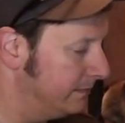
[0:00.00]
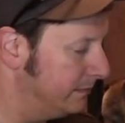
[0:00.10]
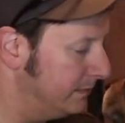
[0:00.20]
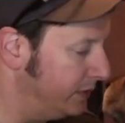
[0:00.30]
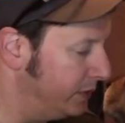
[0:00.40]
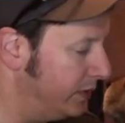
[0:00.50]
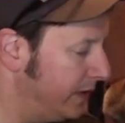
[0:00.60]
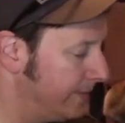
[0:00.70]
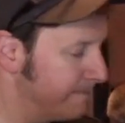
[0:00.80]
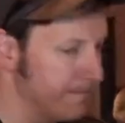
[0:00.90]
Doing all right?
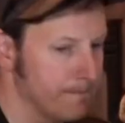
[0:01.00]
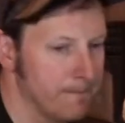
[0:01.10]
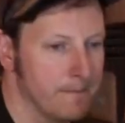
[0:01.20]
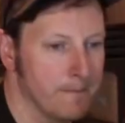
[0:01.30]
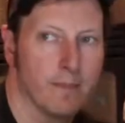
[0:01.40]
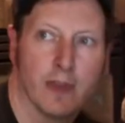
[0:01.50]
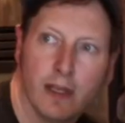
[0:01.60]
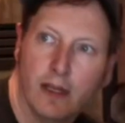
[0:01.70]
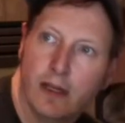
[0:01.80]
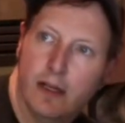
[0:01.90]

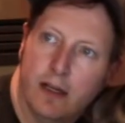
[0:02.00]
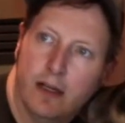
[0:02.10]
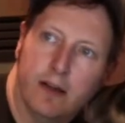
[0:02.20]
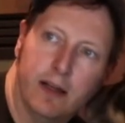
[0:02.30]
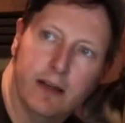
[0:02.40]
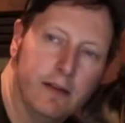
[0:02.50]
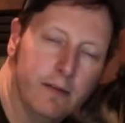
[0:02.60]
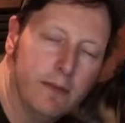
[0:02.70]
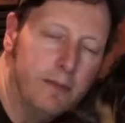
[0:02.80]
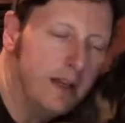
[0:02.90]
All right. I'm
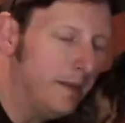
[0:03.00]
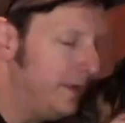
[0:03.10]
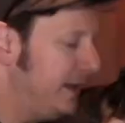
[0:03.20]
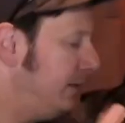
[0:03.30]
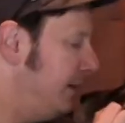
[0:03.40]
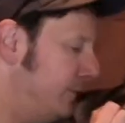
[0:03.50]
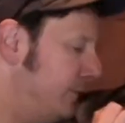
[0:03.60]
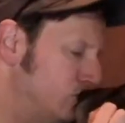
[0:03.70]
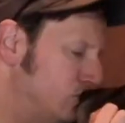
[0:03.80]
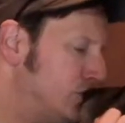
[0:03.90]
not going to play right now.
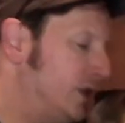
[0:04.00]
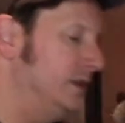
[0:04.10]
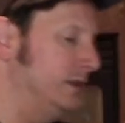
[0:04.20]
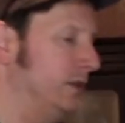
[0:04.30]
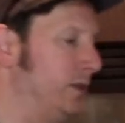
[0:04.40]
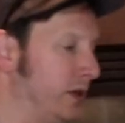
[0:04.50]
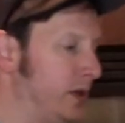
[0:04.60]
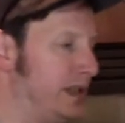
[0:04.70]
You want to go outside?